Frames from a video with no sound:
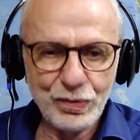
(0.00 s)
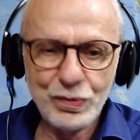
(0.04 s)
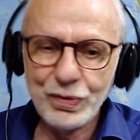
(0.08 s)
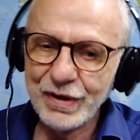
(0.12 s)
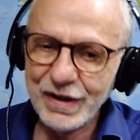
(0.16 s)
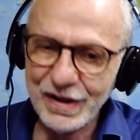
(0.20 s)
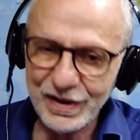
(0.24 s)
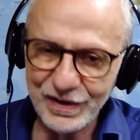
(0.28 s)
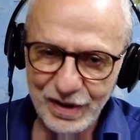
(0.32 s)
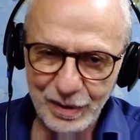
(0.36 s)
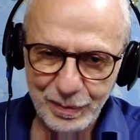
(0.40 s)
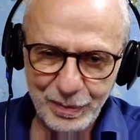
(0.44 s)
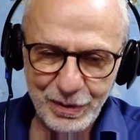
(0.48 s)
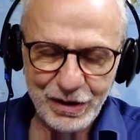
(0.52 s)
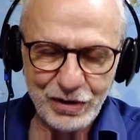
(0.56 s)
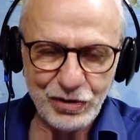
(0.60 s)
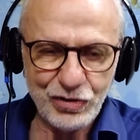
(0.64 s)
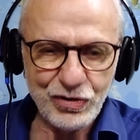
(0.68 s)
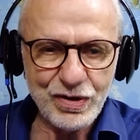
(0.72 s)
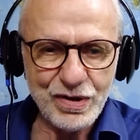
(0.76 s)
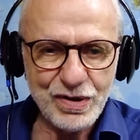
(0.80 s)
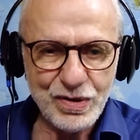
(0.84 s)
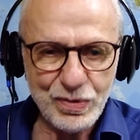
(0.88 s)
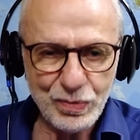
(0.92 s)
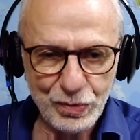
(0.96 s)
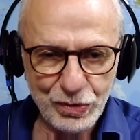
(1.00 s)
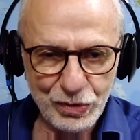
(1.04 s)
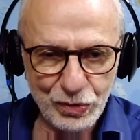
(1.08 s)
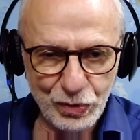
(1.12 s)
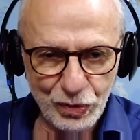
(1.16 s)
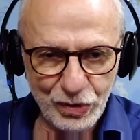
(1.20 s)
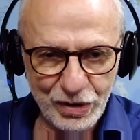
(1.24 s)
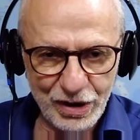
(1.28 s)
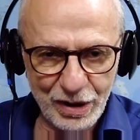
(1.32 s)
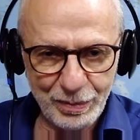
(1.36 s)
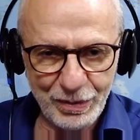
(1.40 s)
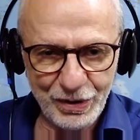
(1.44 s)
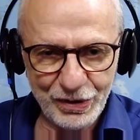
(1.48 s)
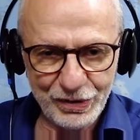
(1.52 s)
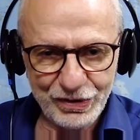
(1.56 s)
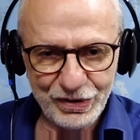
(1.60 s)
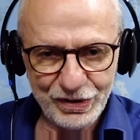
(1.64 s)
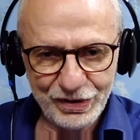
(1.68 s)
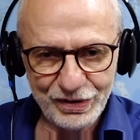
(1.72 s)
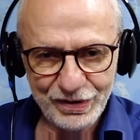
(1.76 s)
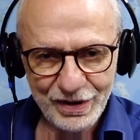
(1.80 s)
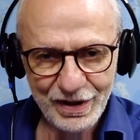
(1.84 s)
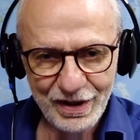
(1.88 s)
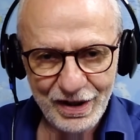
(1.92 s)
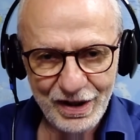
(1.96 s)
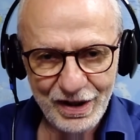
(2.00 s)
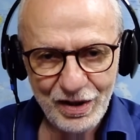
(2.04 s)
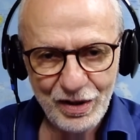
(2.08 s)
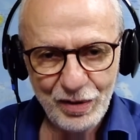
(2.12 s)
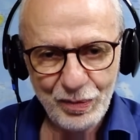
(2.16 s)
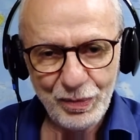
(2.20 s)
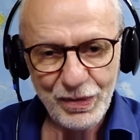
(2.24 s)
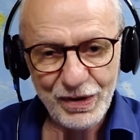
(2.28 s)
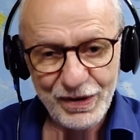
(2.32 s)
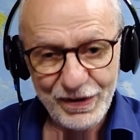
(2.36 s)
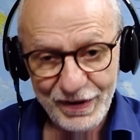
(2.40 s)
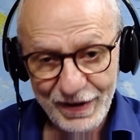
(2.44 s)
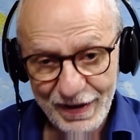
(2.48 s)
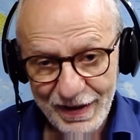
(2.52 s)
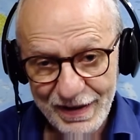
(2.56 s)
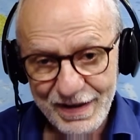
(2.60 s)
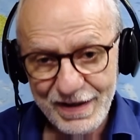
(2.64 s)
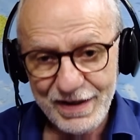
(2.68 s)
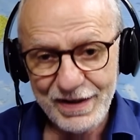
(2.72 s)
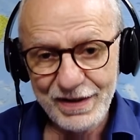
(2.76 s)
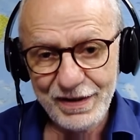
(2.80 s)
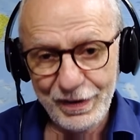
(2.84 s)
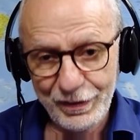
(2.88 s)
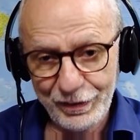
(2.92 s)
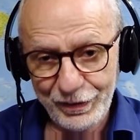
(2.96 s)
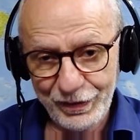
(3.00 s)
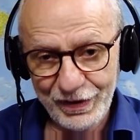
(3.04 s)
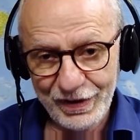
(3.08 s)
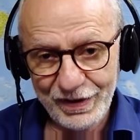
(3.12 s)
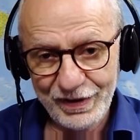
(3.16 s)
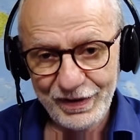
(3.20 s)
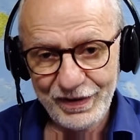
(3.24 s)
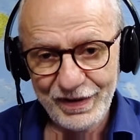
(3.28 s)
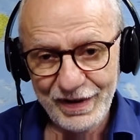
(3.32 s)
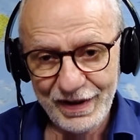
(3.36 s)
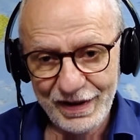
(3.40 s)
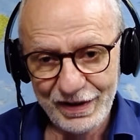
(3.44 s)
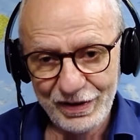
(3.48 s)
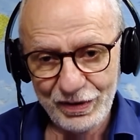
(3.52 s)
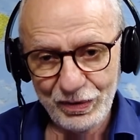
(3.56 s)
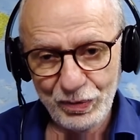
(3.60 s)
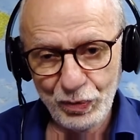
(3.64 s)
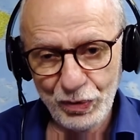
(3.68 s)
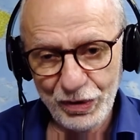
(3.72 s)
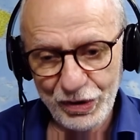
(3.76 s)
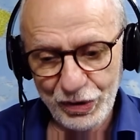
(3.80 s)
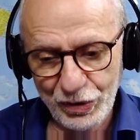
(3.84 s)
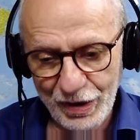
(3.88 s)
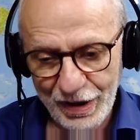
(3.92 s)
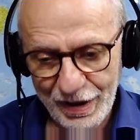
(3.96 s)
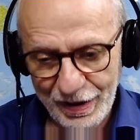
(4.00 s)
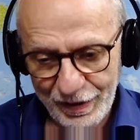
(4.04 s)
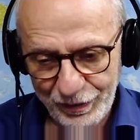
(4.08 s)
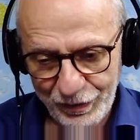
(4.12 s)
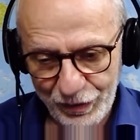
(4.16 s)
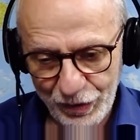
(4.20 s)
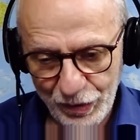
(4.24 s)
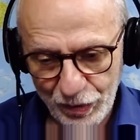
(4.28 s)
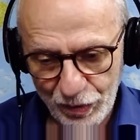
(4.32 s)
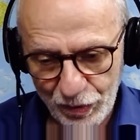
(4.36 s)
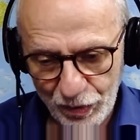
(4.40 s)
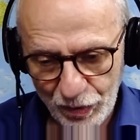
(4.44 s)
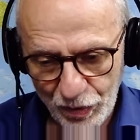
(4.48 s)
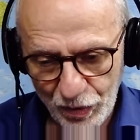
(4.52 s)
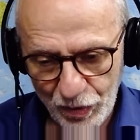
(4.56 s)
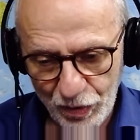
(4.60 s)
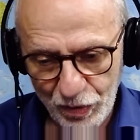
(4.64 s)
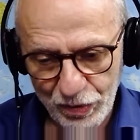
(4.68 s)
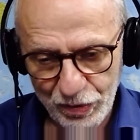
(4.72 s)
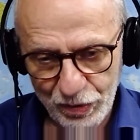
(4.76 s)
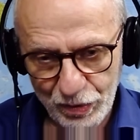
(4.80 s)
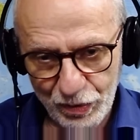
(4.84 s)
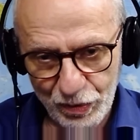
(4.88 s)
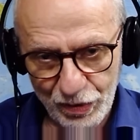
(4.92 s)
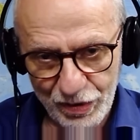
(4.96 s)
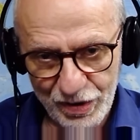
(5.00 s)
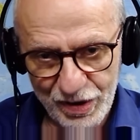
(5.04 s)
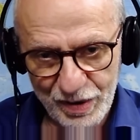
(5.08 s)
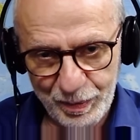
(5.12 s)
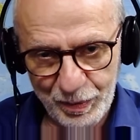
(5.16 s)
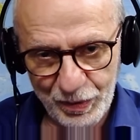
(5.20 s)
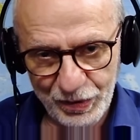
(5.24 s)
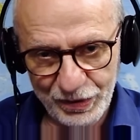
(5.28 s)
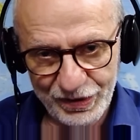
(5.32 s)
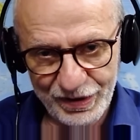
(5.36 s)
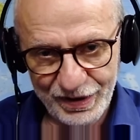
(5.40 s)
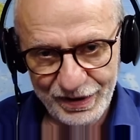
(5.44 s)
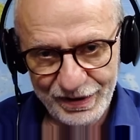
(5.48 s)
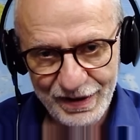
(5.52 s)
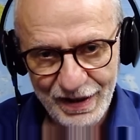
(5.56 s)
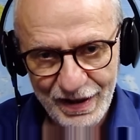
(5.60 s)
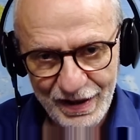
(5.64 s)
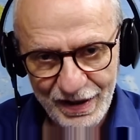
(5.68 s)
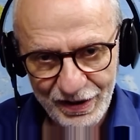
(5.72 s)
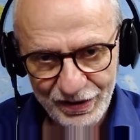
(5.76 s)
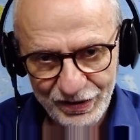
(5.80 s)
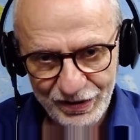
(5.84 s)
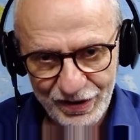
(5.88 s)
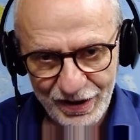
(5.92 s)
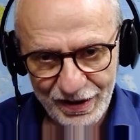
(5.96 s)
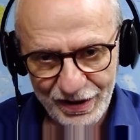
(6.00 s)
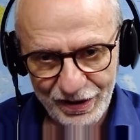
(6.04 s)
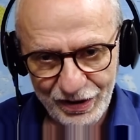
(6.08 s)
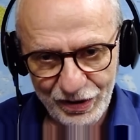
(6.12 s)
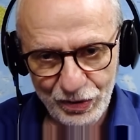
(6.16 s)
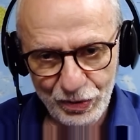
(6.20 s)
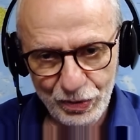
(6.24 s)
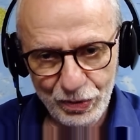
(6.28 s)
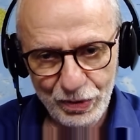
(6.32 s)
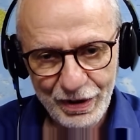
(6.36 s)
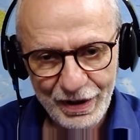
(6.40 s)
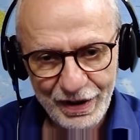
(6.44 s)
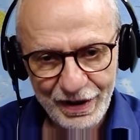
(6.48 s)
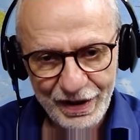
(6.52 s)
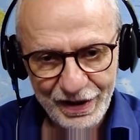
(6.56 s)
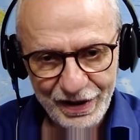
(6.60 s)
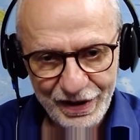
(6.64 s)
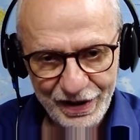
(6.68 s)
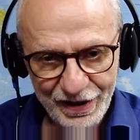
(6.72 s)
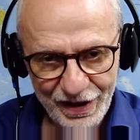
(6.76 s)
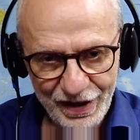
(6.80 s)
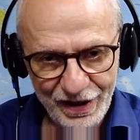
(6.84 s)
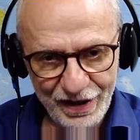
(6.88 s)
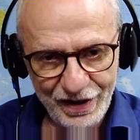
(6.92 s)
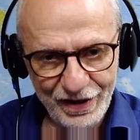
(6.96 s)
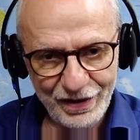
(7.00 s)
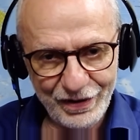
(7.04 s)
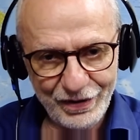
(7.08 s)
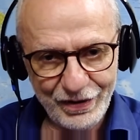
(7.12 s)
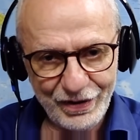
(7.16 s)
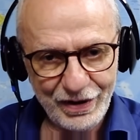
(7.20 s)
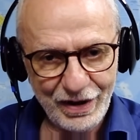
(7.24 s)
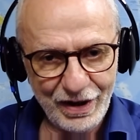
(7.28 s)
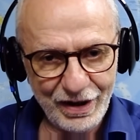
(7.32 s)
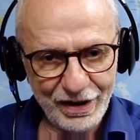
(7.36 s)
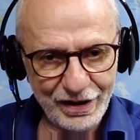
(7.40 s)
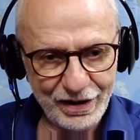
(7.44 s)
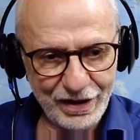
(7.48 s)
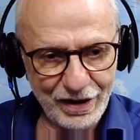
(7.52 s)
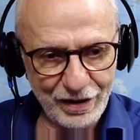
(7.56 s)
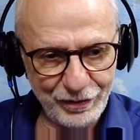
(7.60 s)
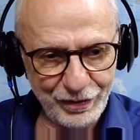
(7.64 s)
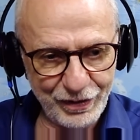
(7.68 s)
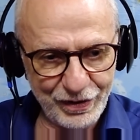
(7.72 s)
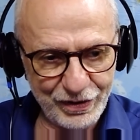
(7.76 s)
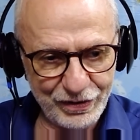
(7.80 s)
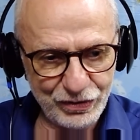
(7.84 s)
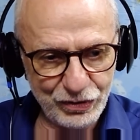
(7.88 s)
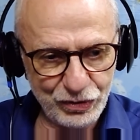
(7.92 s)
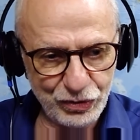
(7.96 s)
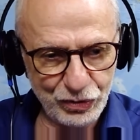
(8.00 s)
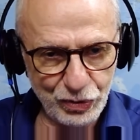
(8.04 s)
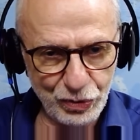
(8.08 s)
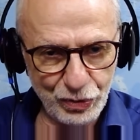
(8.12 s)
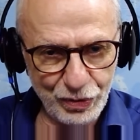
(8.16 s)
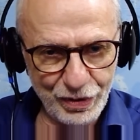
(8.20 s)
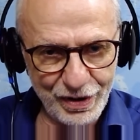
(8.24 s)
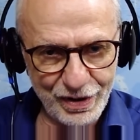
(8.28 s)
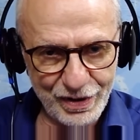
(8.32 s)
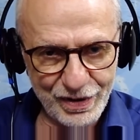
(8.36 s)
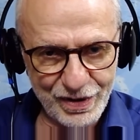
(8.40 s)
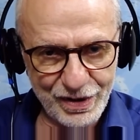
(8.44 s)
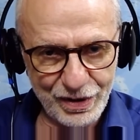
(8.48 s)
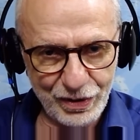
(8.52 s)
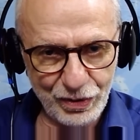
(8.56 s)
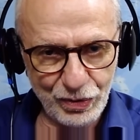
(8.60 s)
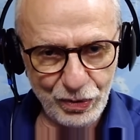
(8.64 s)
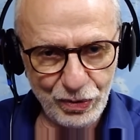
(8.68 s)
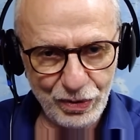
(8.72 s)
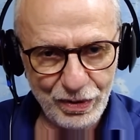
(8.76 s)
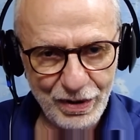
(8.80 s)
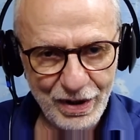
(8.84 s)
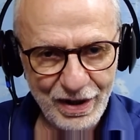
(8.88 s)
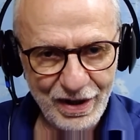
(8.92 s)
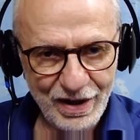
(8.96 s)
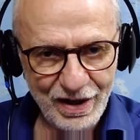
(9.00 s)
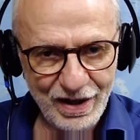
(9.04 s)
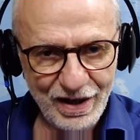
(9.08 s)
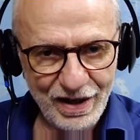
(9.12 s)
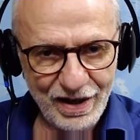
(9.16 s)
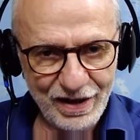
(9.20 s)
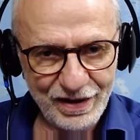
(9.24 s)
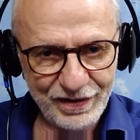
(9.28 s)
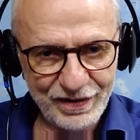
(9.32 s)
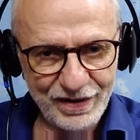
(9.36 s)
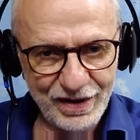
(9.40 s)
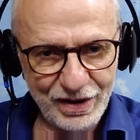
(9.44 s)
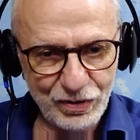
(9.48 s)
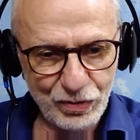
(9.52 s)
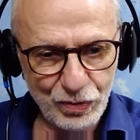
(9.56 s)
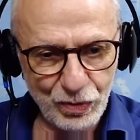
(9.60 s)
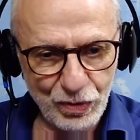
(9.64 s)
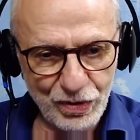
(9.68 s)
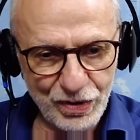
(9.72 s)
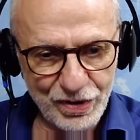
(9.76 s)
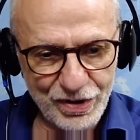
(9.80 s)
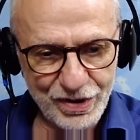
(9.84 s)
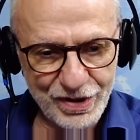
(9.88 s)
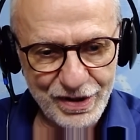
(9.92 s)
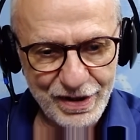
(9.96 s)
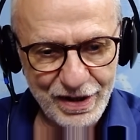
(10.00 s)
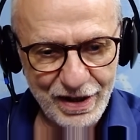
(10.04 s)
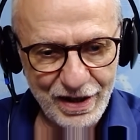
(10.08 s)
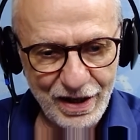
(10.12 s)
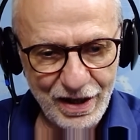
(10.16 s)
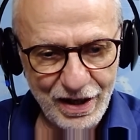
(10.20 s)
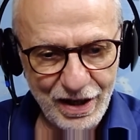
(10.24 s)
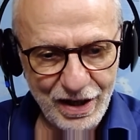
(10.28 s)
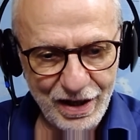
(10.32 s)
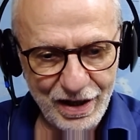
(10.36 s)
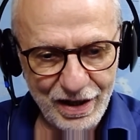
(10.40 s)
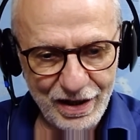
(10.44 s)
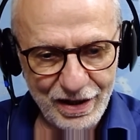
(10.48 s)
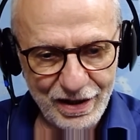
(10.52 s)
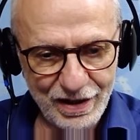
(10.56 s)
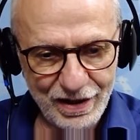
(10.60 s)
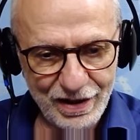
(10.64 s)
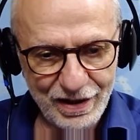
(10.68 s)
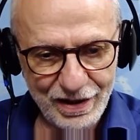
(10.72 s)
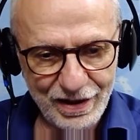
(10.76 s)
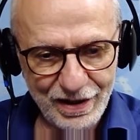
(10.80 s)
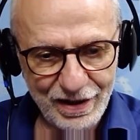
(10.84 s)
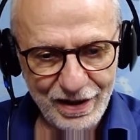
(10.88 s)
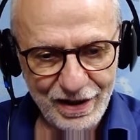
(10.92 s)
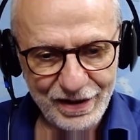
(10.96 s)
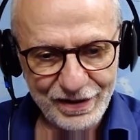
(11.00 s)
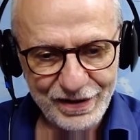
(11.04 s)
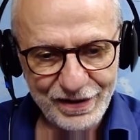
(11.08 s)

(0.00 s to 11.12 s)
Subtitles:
We get the pictures, we talk about it, but that's different than when you have your own correspondent telling you, here I covered 2 years ago, and that was a